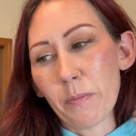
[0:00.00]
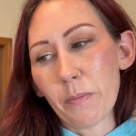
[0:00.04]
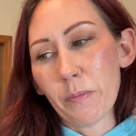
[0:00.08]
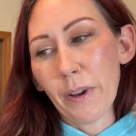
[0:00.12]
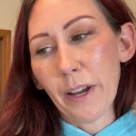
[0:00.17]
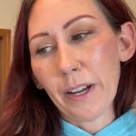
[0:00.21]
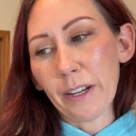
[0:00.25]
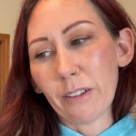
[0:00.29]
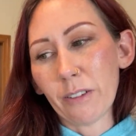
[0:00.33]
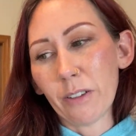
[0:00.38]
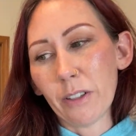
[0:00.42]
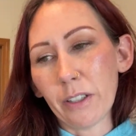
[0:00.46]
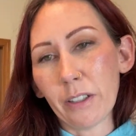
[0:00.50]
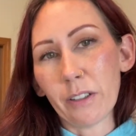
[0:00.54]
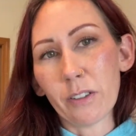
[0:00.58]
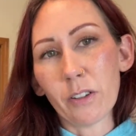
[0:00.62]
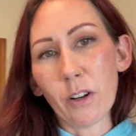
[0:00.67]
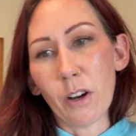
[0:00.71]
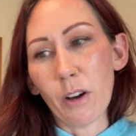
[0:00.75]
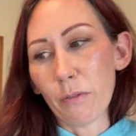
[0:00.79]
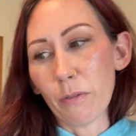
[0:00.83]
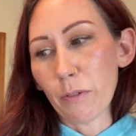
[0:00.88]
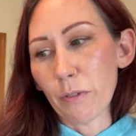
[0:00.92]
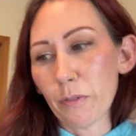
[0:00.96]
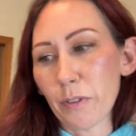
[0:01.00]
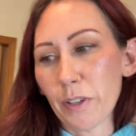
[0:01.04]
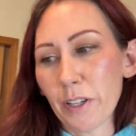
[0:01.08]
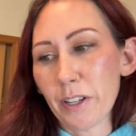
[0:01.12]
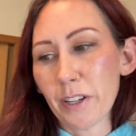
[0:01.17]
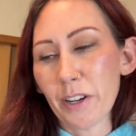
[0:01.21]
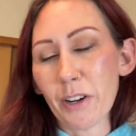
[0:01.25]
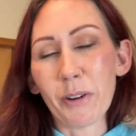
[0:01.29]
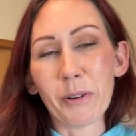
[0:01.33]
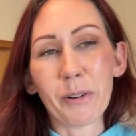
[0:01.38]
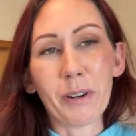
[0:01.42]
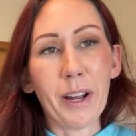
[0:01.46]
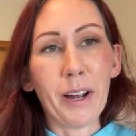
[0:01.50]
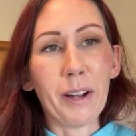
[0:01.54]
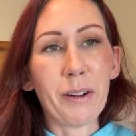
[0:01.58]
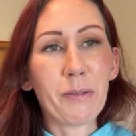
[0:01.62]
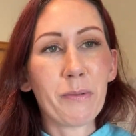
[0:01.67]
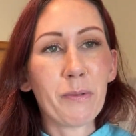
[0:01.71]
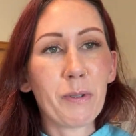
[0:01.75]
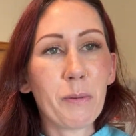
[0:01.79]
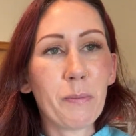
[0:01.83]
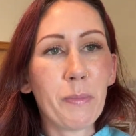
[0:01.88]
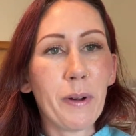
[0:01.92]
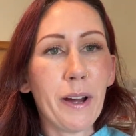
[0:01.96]
I clicked off of it. Okay,
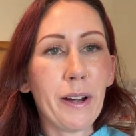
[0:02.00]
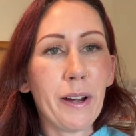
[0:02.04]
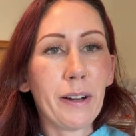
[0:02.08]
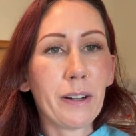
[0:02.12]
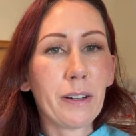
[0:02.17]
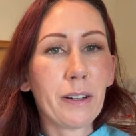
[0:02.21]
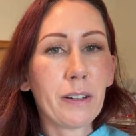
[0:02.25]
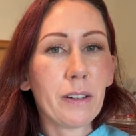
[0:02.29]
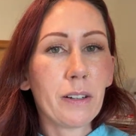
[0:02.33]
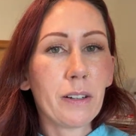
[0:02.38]
we're back.